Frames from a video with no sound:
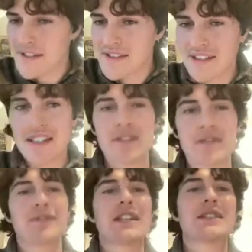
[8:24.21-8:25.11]
of pints at the end of
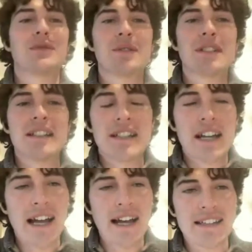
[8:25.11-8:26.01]
the festival,
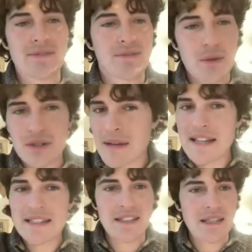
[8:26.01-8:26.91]
and Phil was
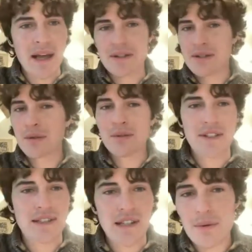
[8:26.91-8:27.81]
basically spouting all of
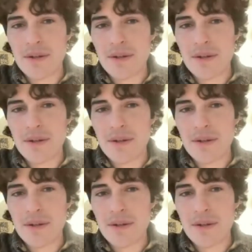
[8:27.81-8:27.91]
this